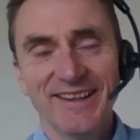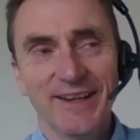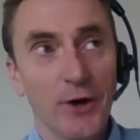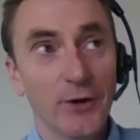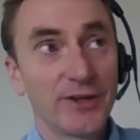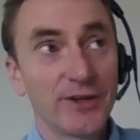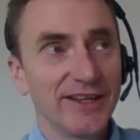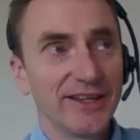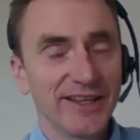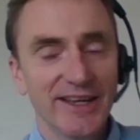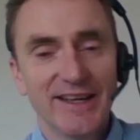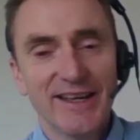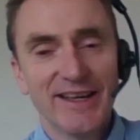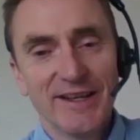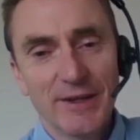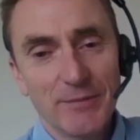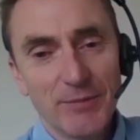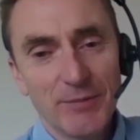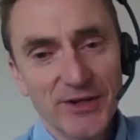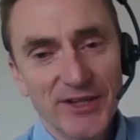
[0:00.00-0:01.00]
Okay, yeah,
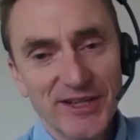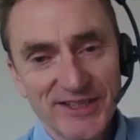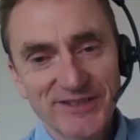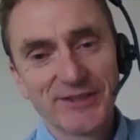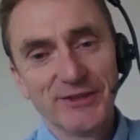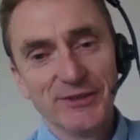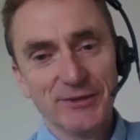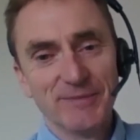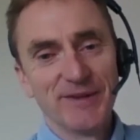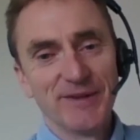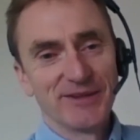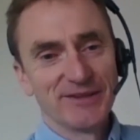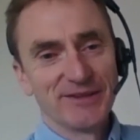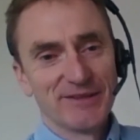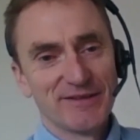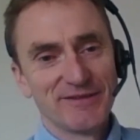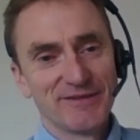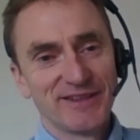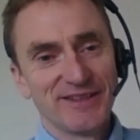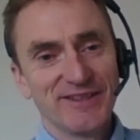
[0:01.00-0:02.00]
the book is called Building
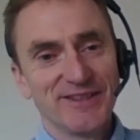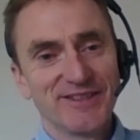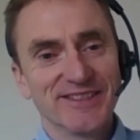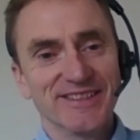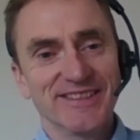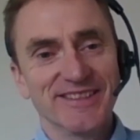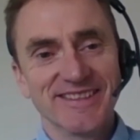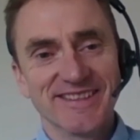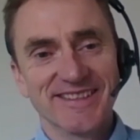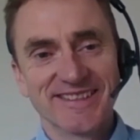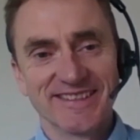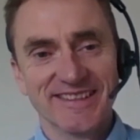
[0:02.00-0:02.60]
Revolutions,